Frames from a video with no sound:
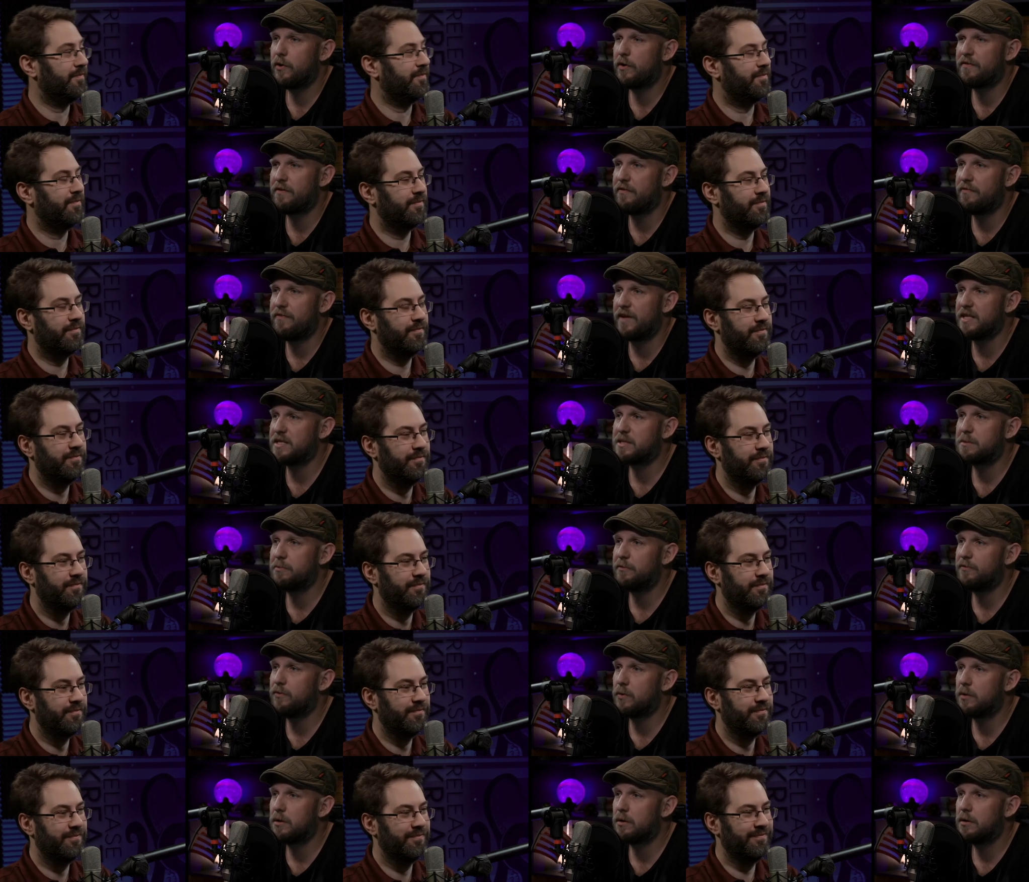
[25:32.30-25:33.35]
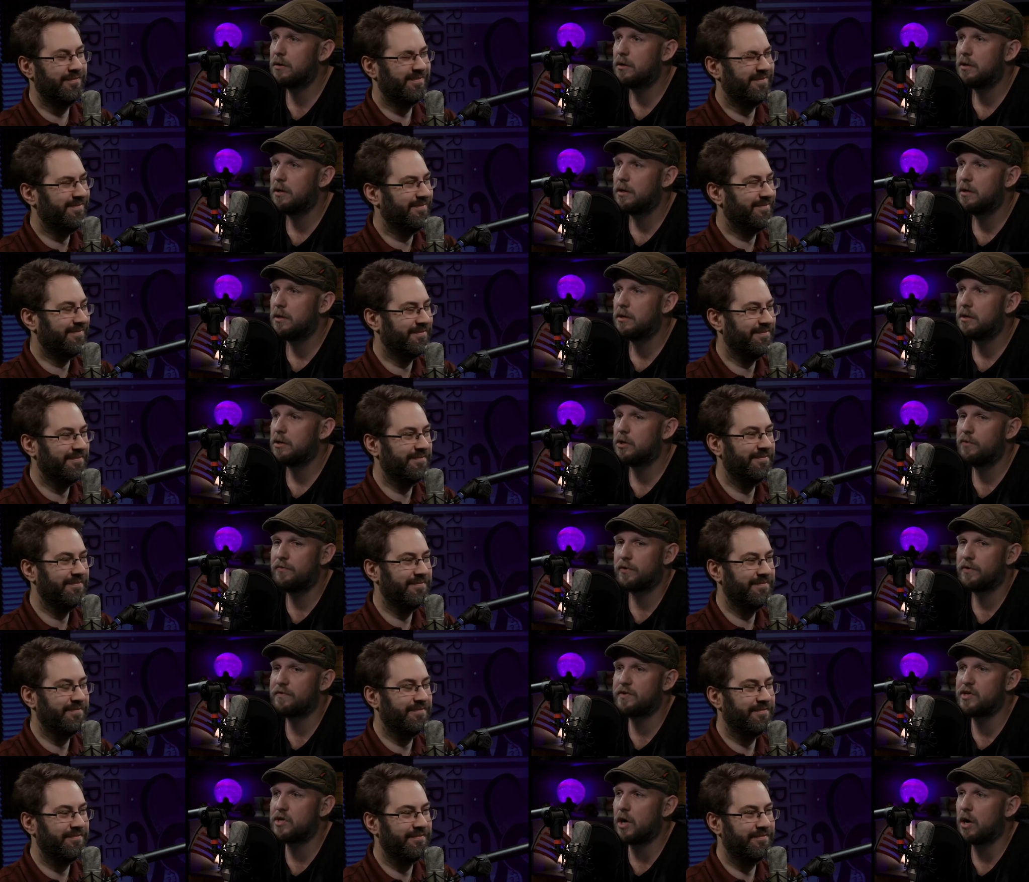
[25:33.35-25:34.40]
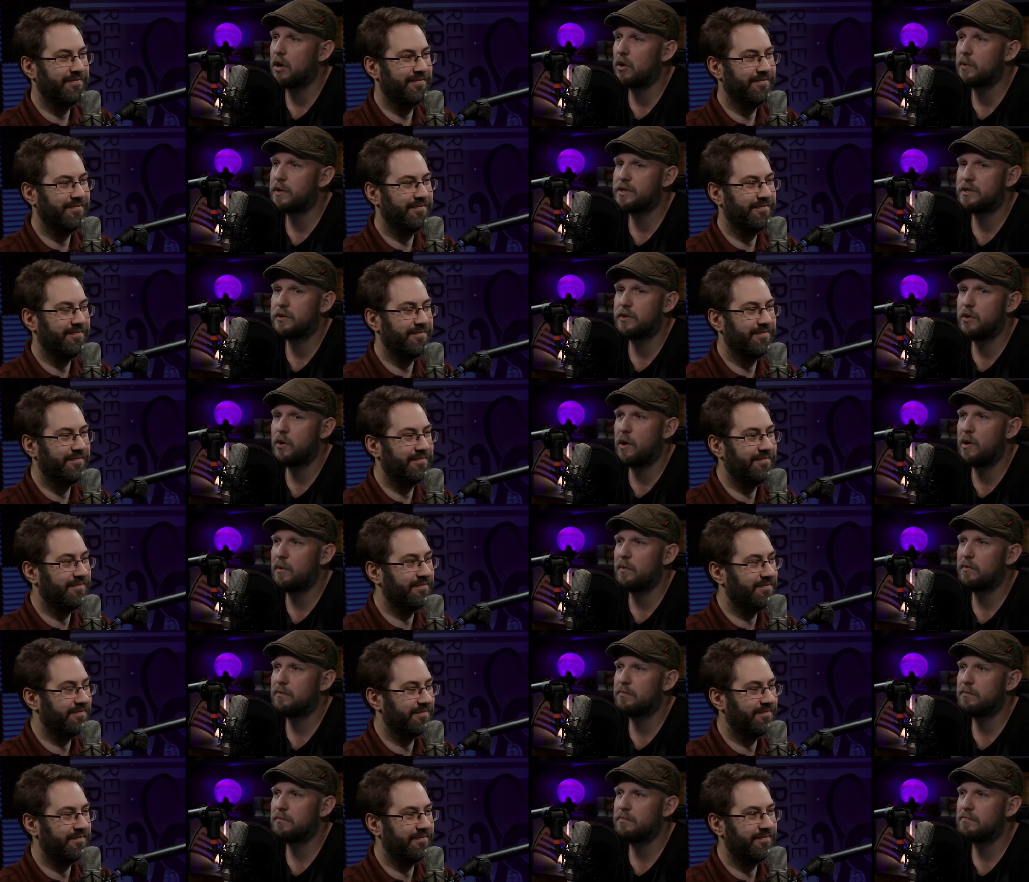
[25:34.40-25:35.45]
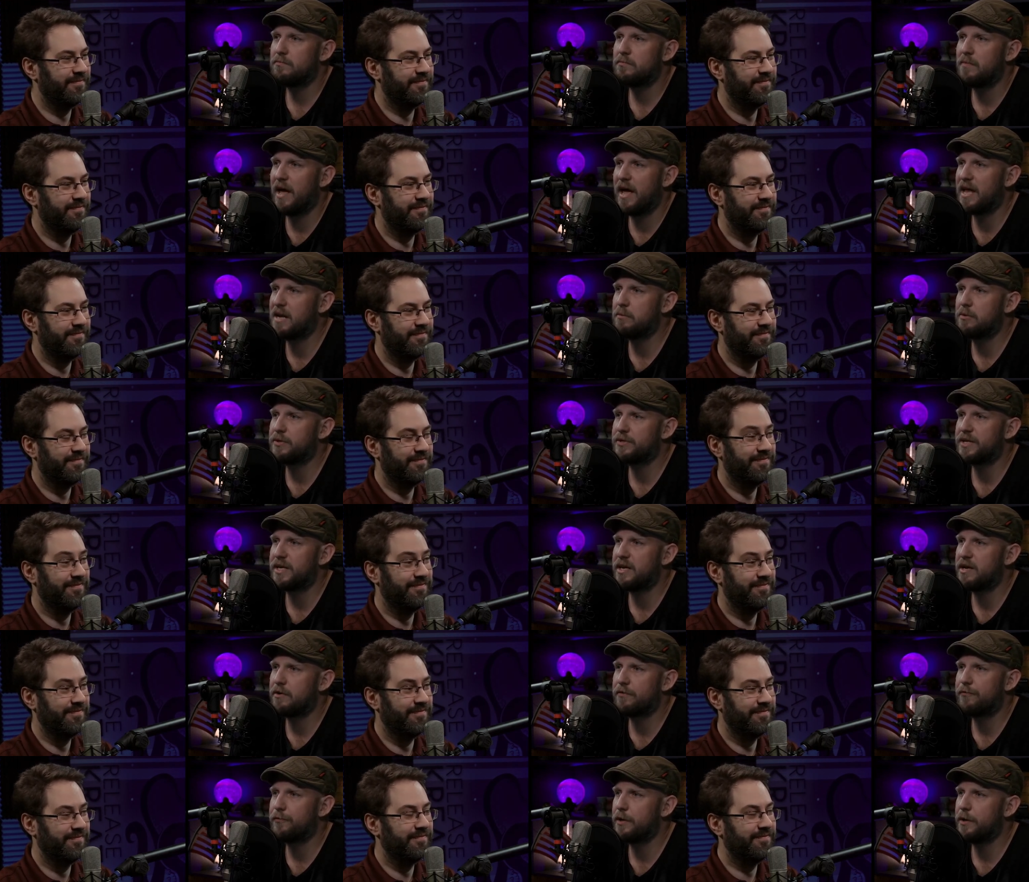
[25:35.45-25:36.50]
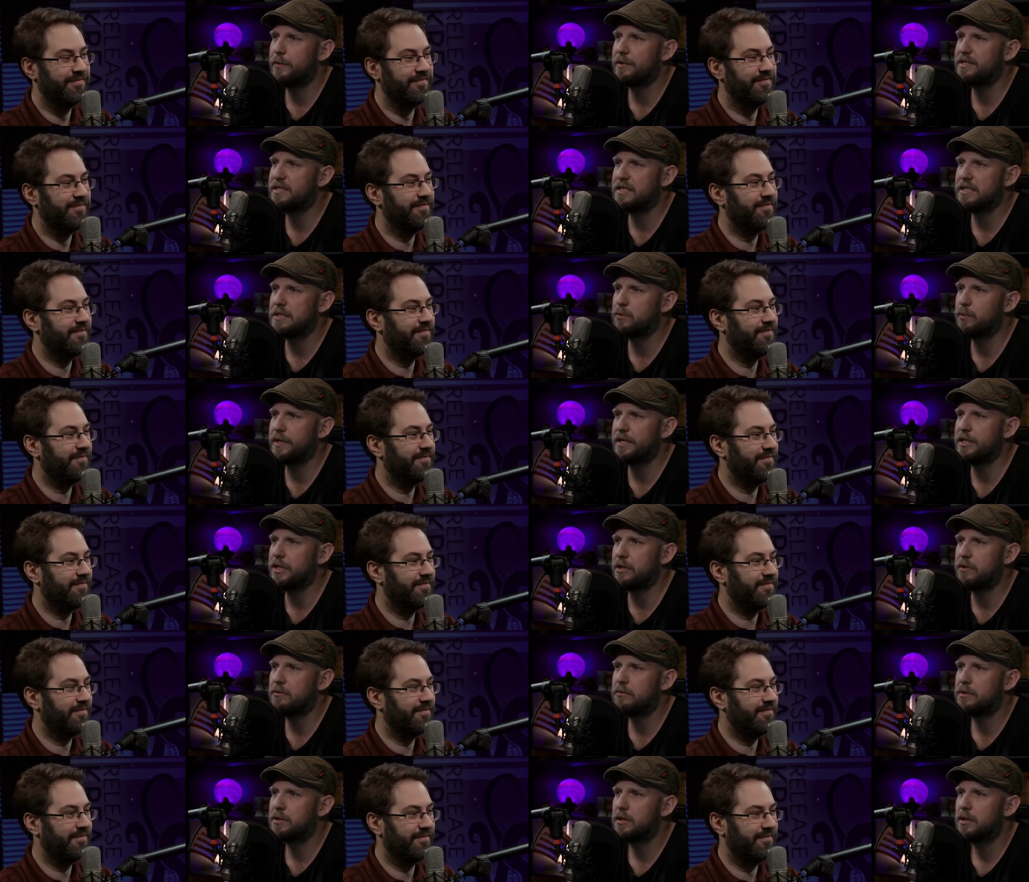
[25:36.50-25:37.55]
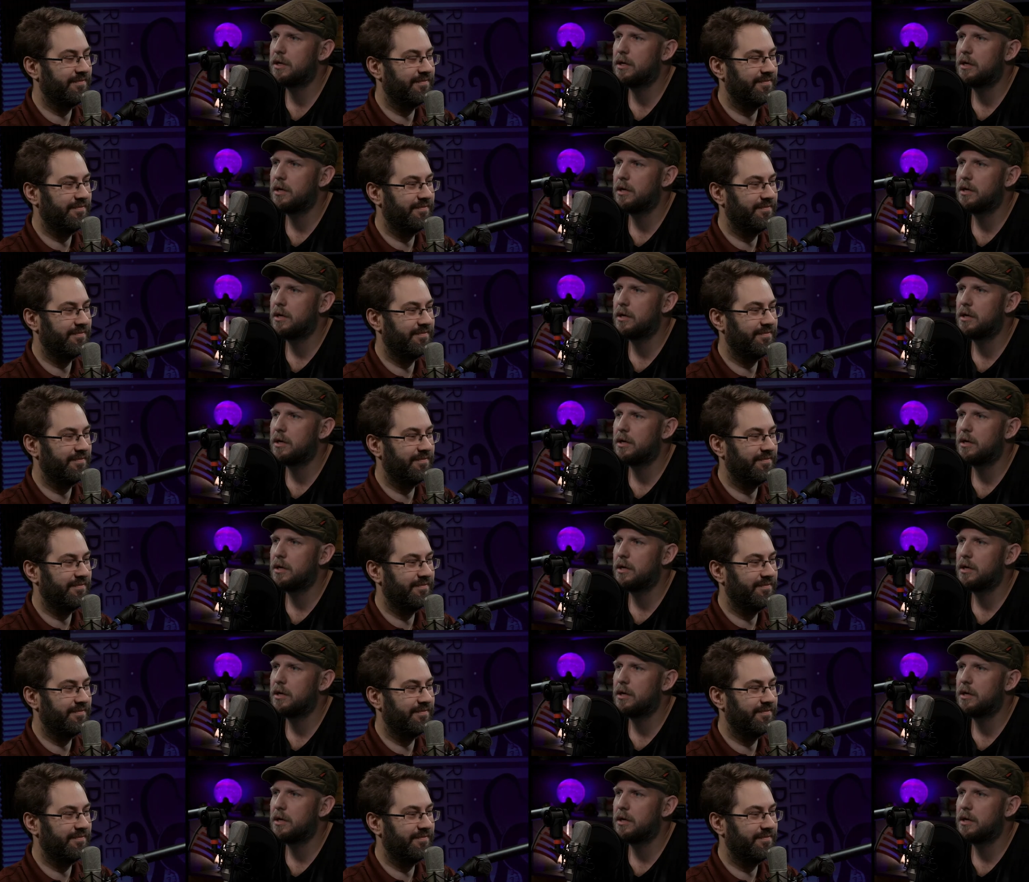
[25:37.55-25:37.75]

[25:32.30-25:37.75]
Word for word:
Speaker 1: heard of a fence before. You've heard of a dog whistle. You know how animals can hear frequencies we don't.